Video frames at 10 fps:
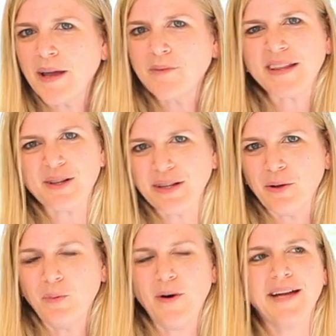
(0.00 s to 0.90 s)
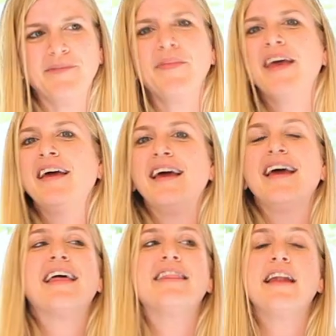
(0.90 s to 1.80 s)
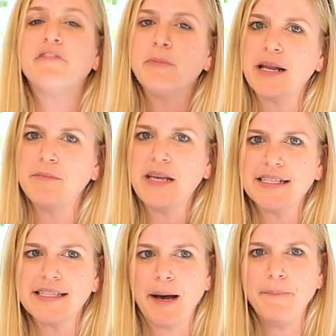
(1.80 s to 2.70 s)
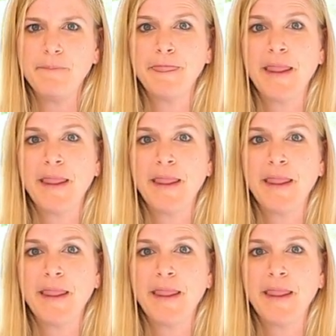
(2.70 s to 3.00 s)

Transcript: with your little one. Then everybody meets up.